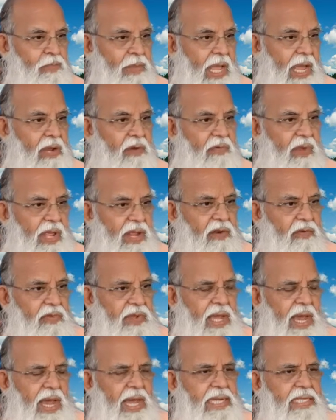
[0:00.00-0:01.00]
And when
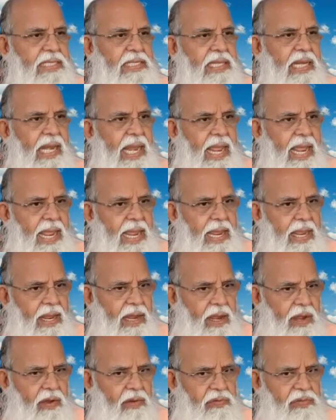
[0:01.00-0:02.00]
we are
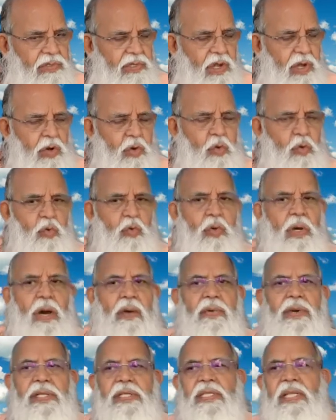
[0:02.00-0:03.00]
slaves to
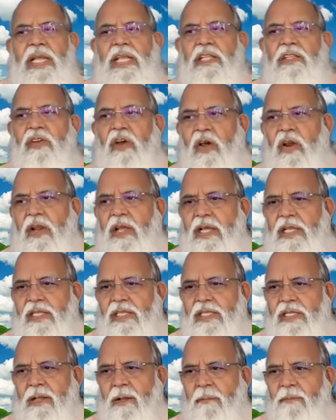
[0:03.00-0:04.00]
our sense
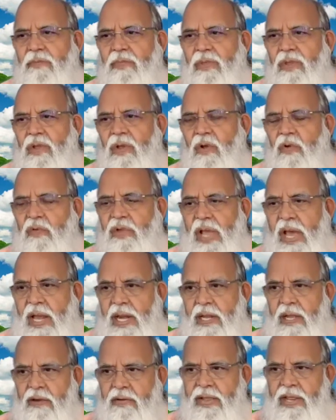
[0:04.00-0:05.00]
organs, we are
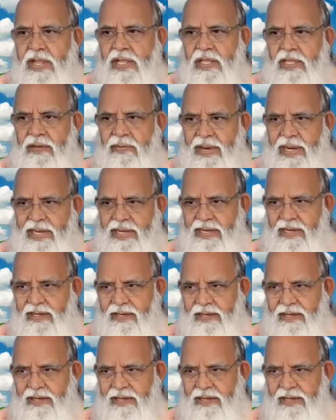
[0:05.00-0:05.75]
covering the mind.